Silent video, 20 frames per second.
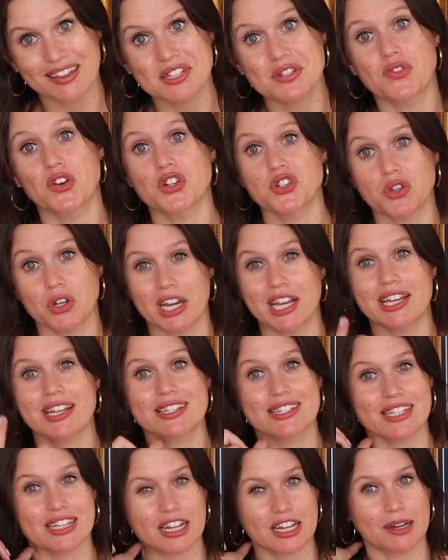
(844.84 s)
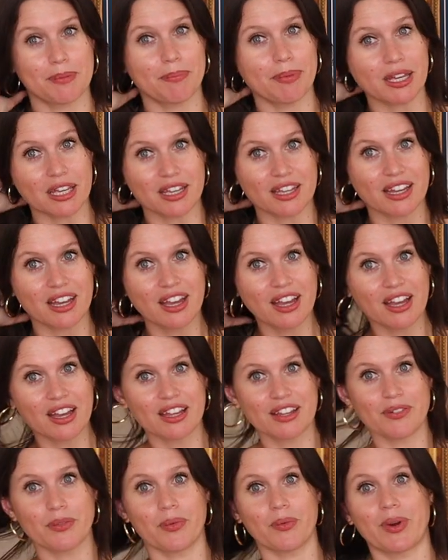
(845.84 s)
as frustrating as it can be,
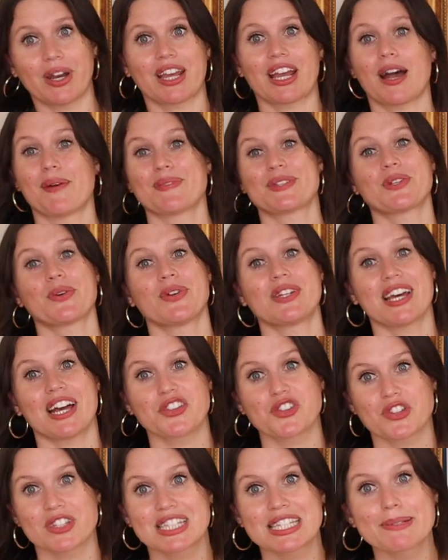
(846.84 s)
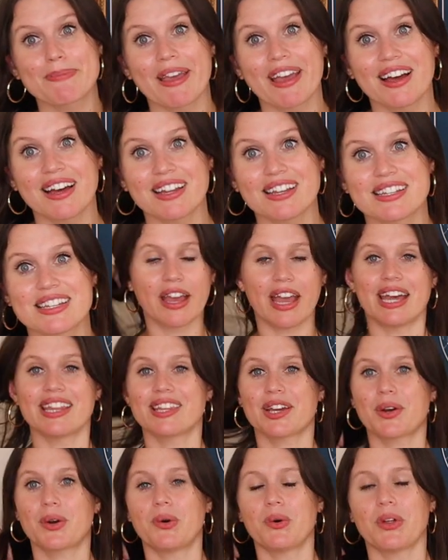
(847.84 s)
when it comes to attention span. And
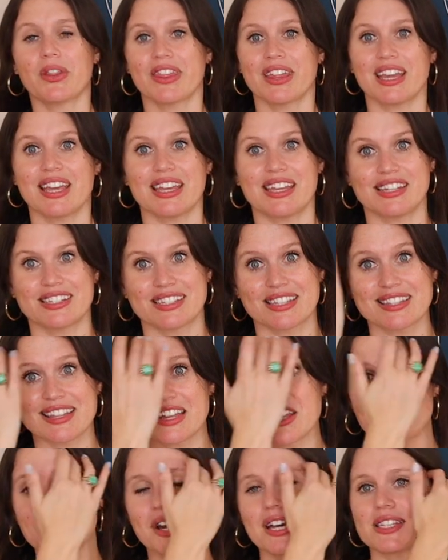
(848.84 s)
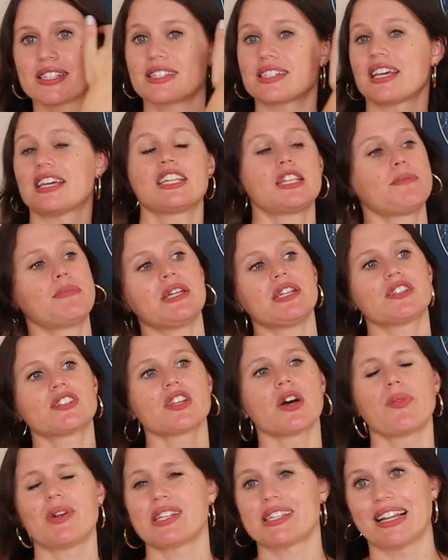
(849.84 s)
the cool thing is that you guys tend to be
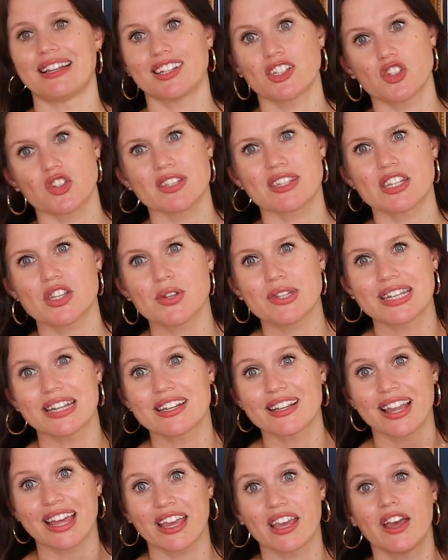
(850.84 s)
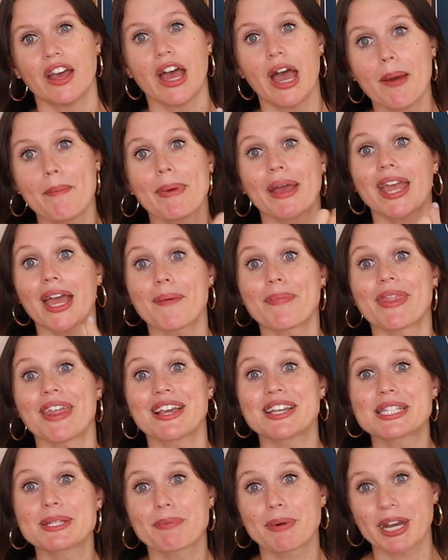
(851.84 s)
so intelligent that you tend to like pick up
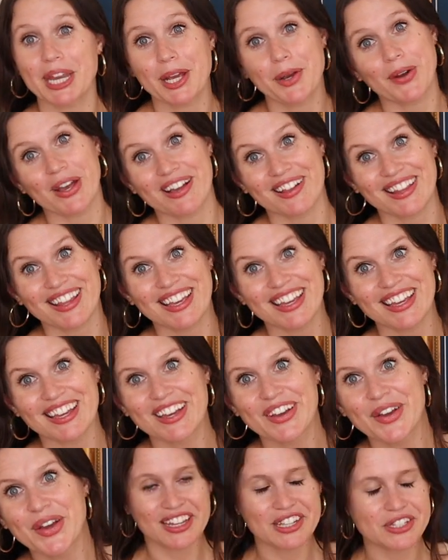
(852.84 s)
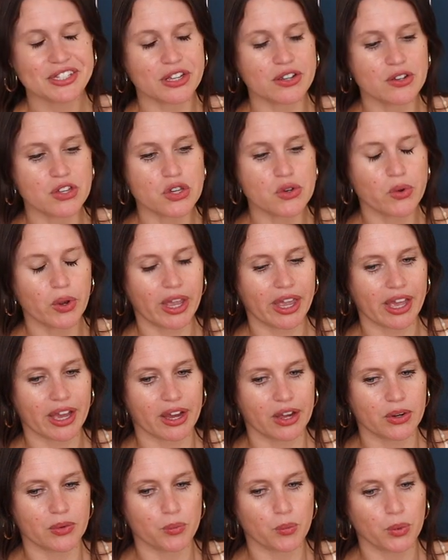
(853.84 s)
things pretty quickly. So you
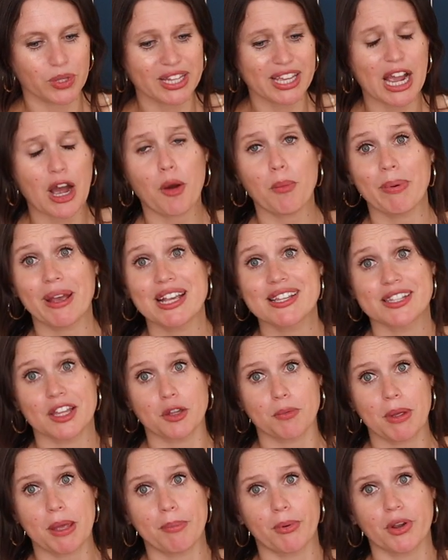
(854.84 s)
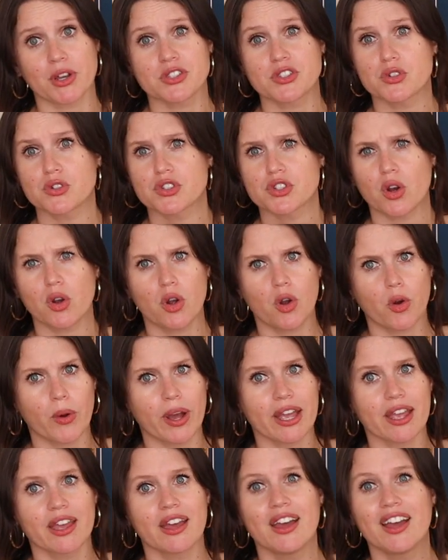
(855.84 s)
can really outpace other people because you're so
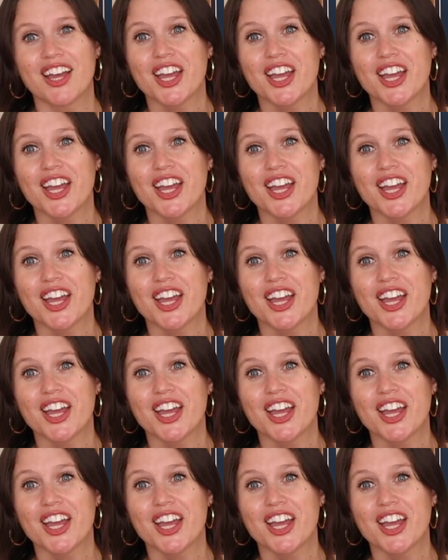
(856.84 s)
quick,